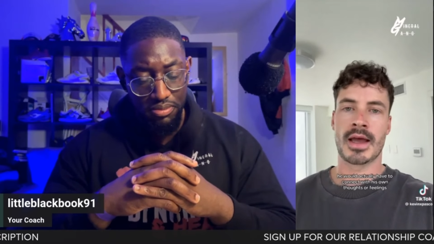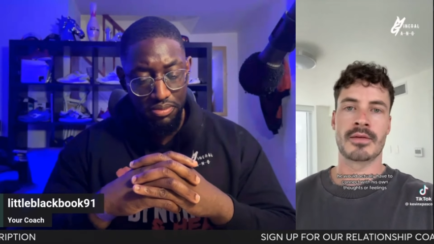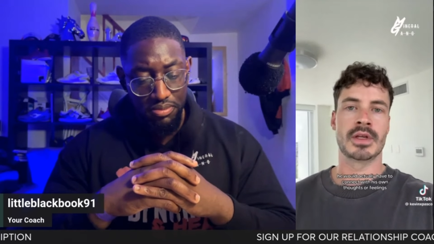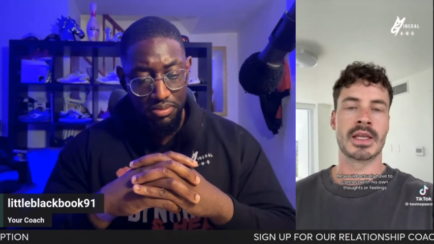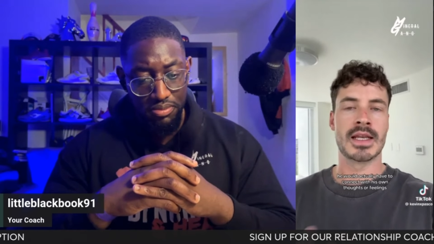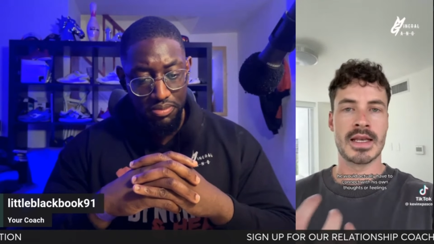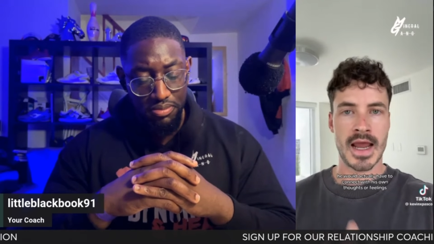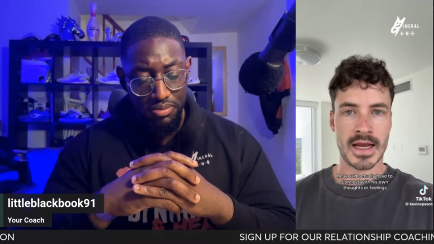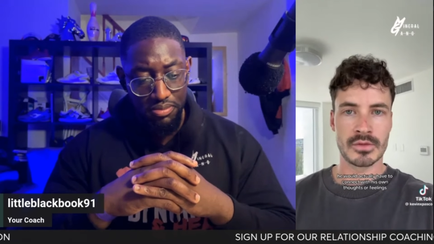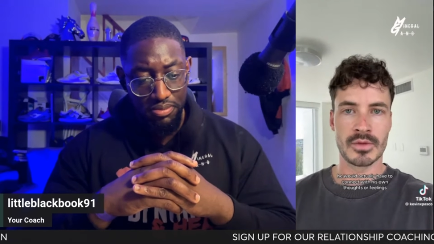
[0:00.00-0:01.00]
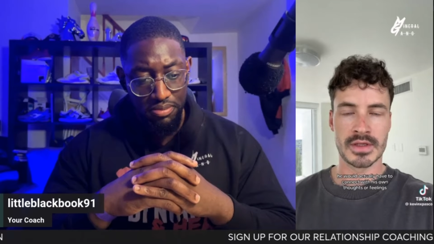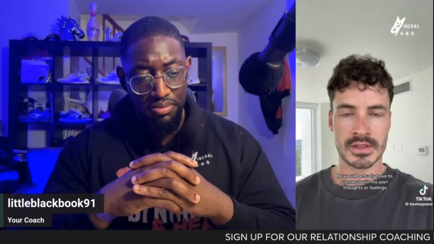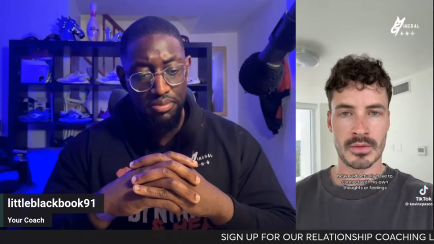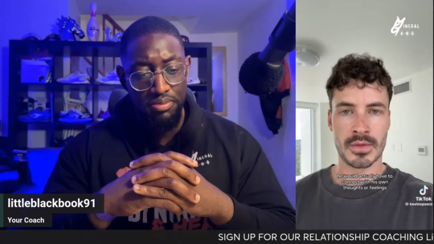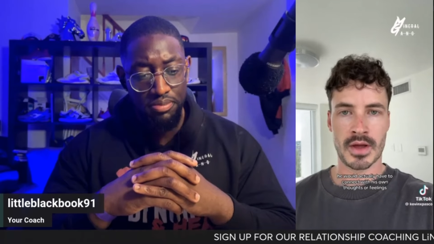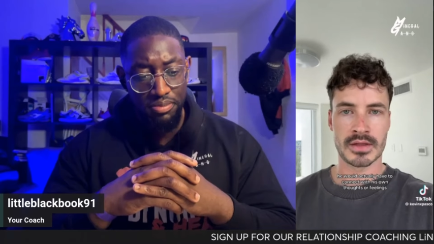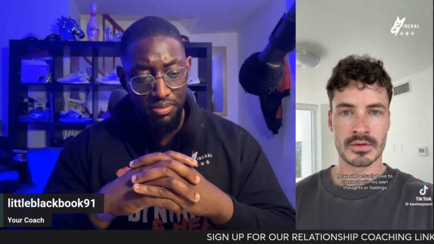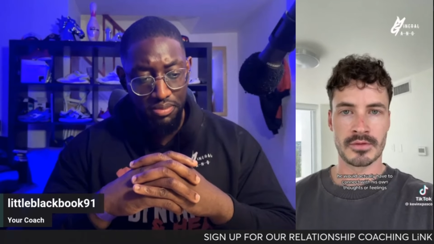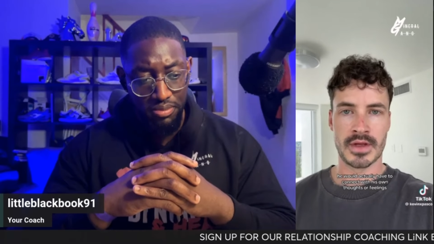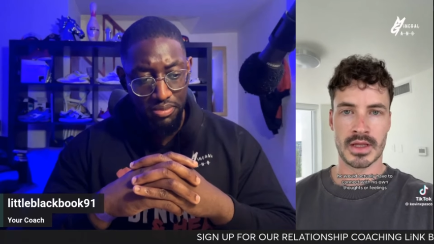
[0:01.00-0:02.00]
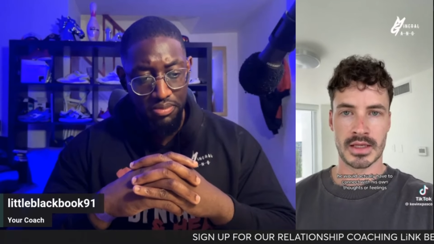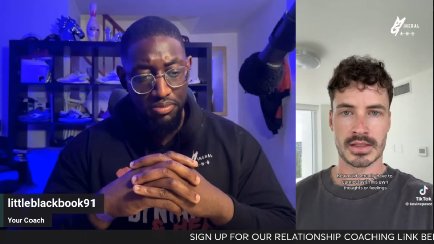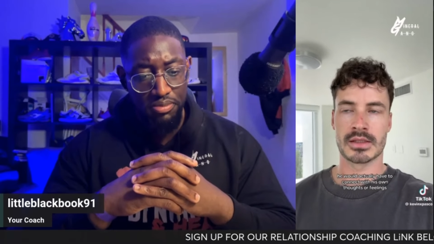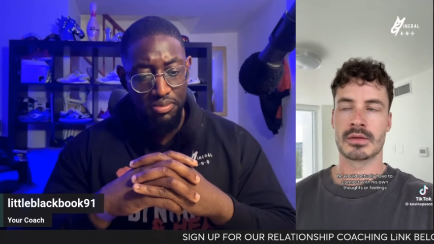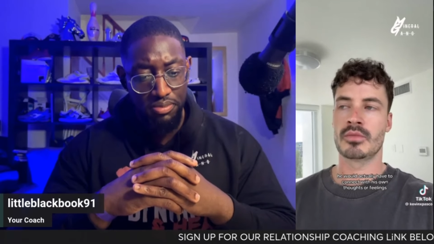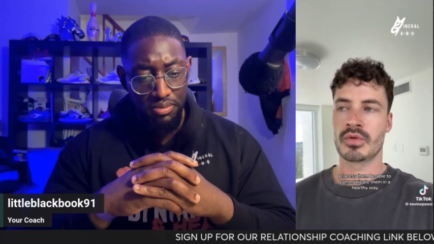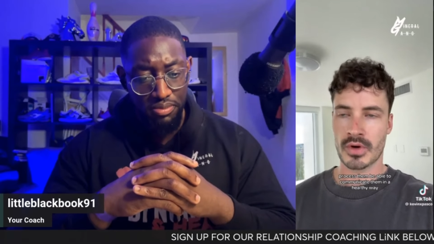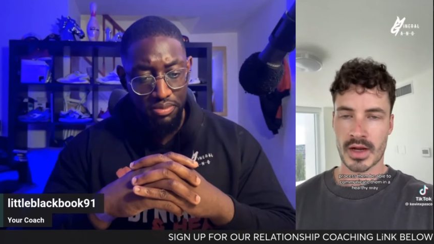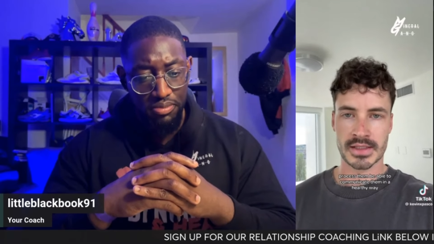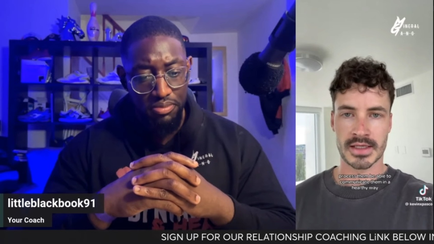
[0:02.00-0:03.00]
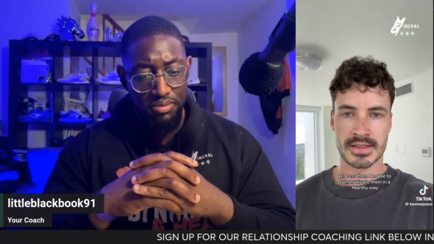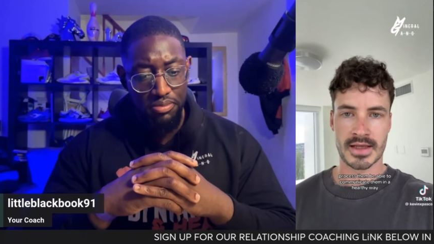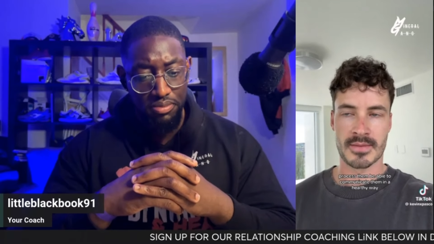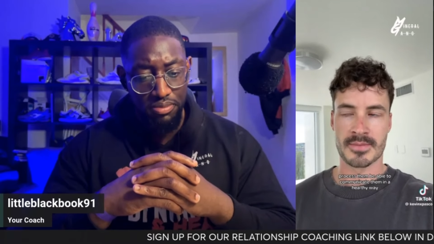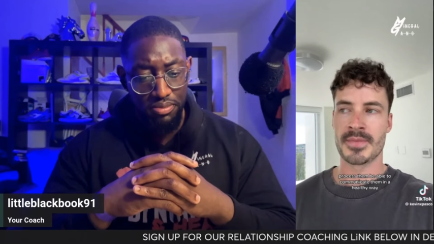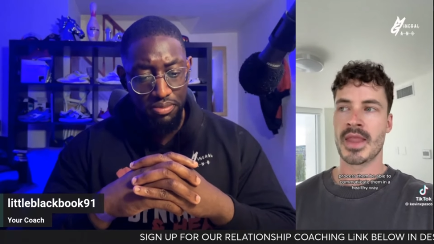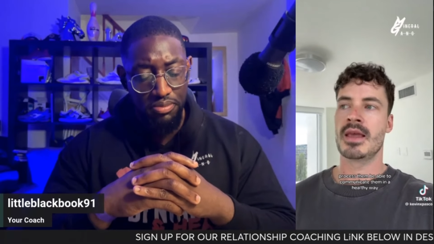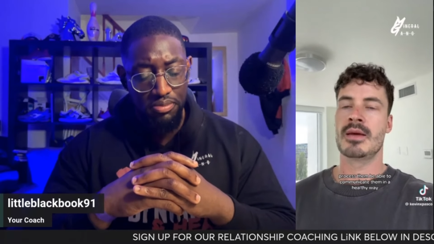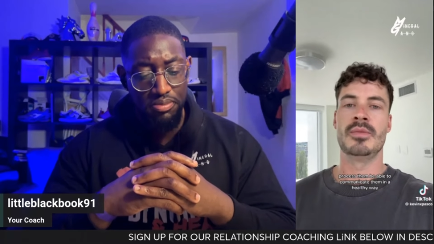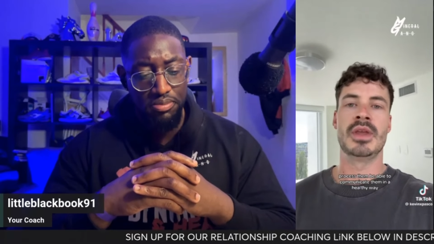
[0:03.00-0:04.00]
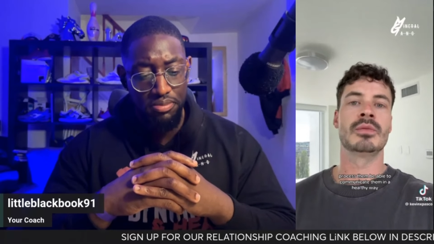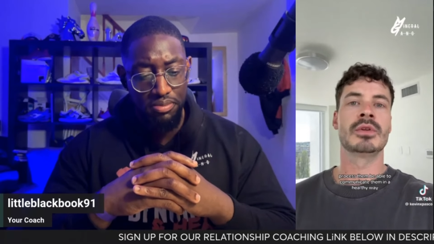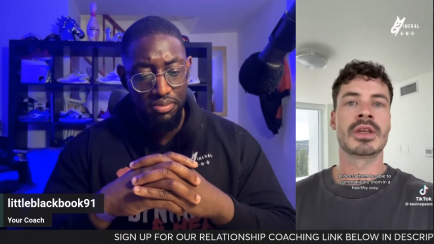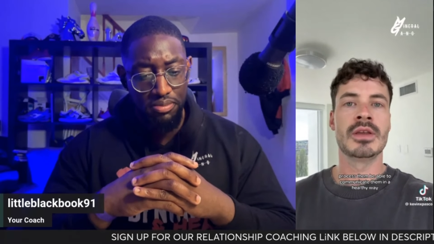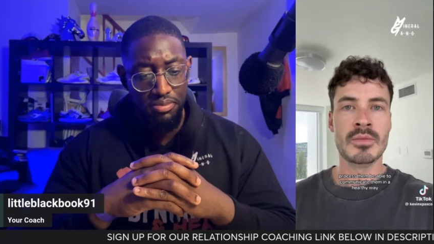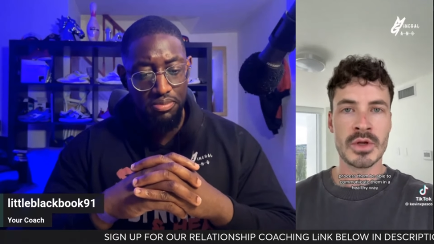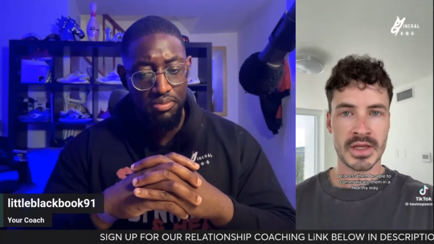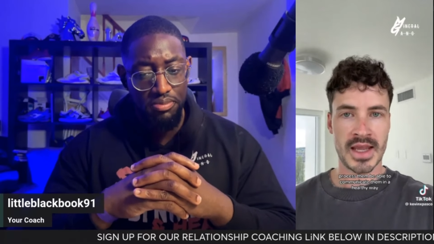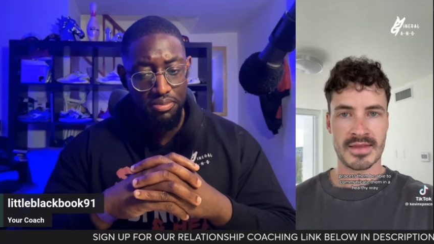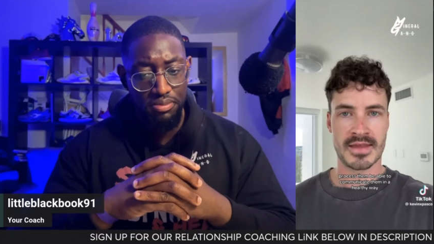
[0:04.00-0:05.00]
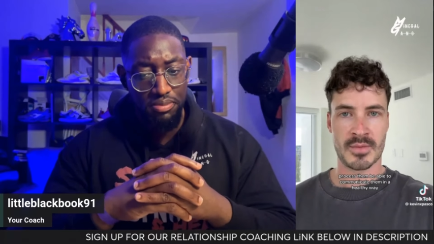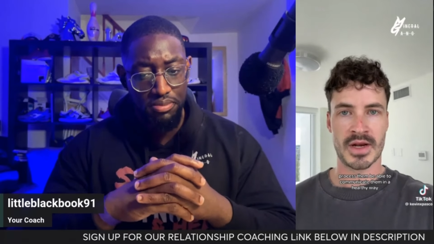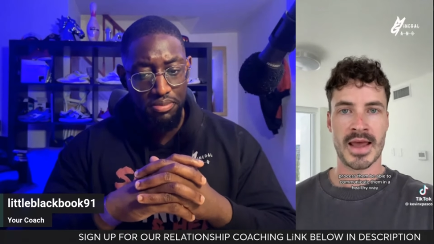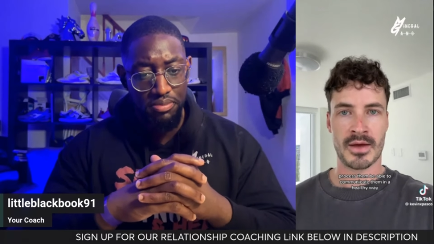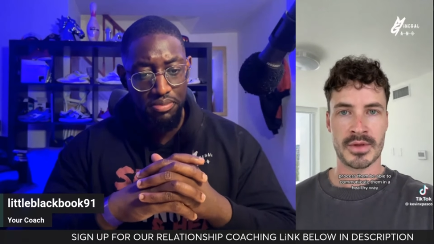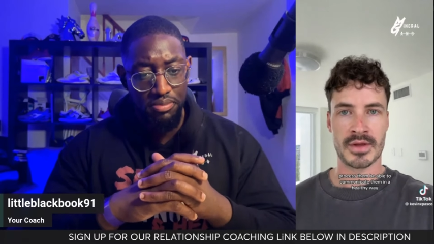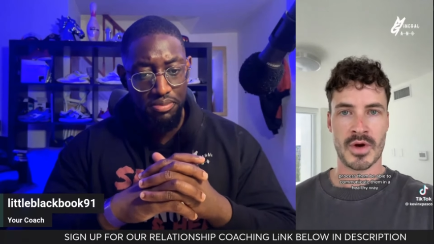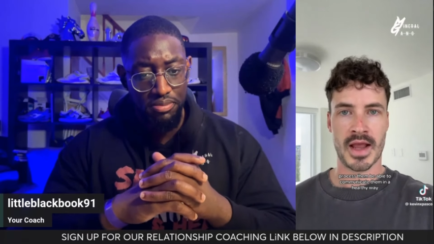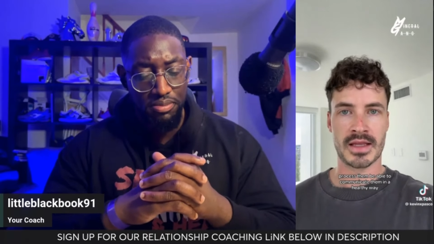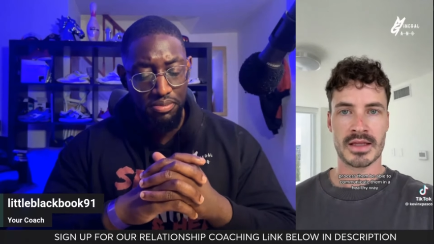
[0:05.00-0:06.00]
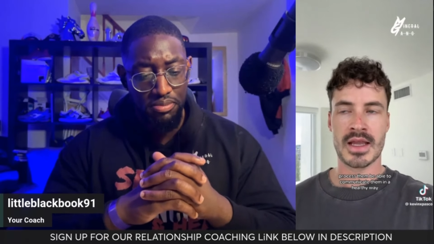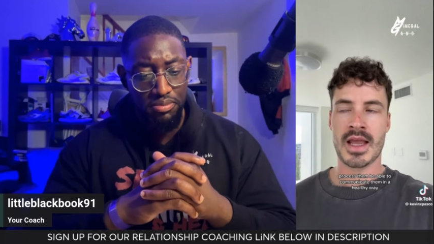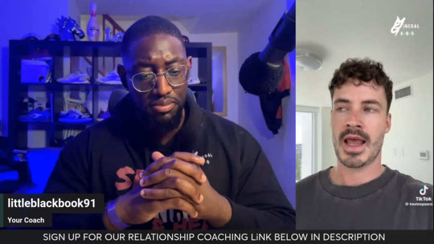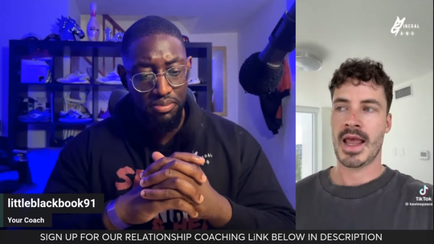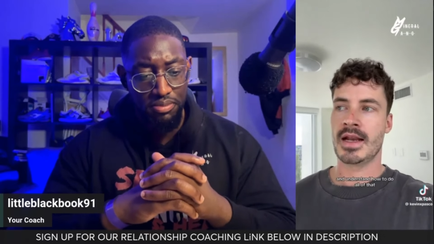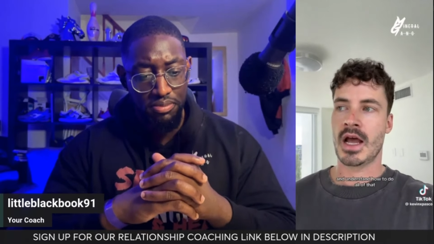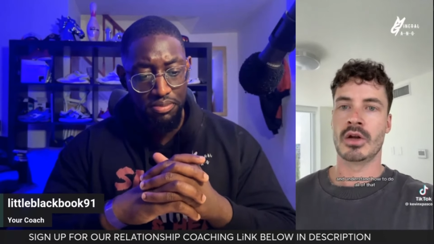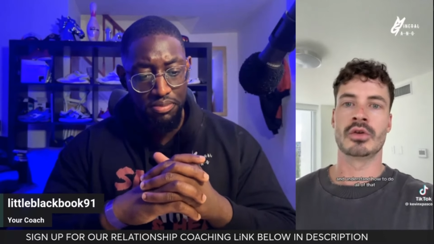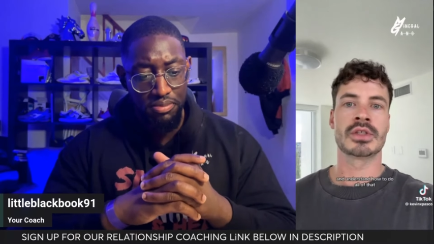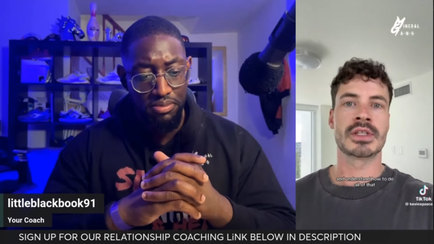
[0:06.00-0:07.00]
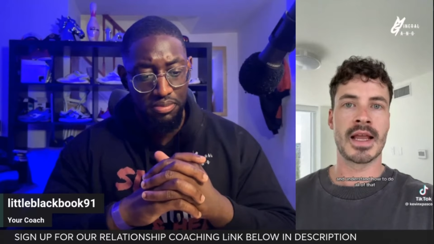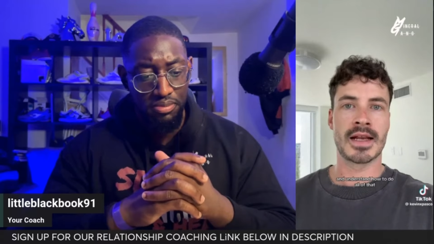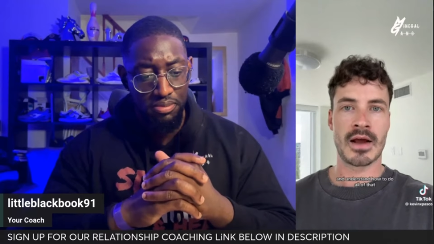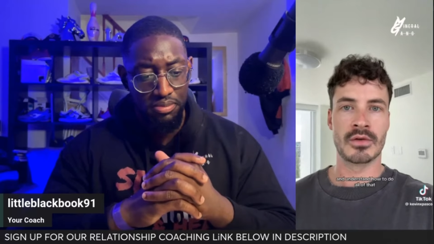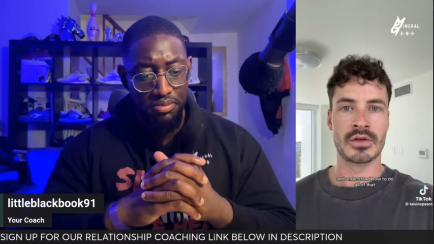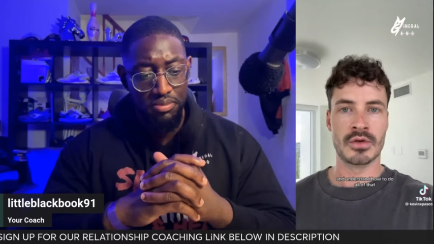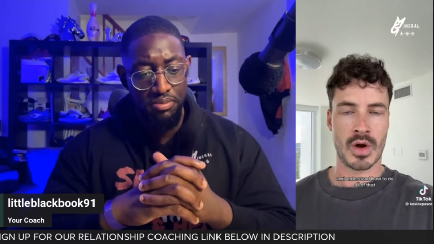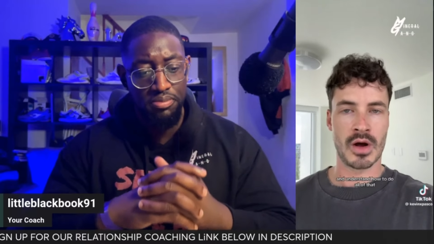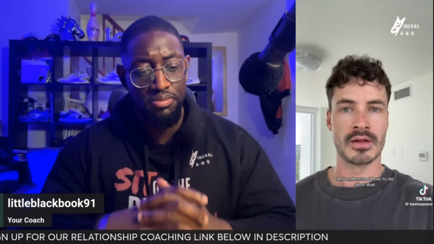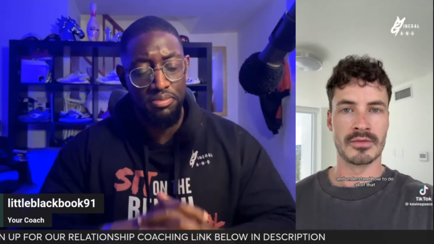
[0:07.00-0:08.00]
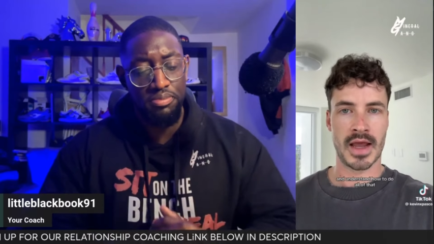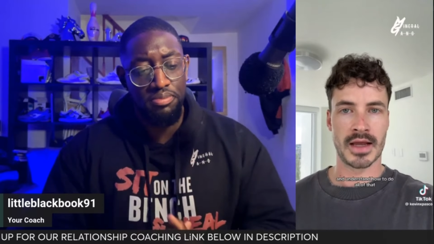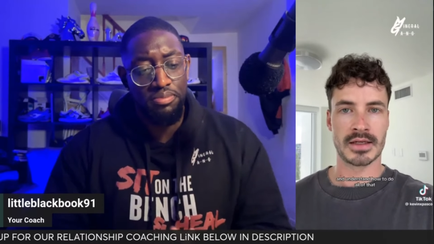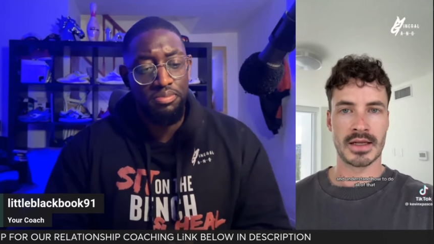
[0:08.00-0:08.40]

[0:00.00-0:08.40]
Speaker 1: have to connect with his own thoughts or feelings, process them, be able to communicate them in a healthy way, and understand how to do all of that.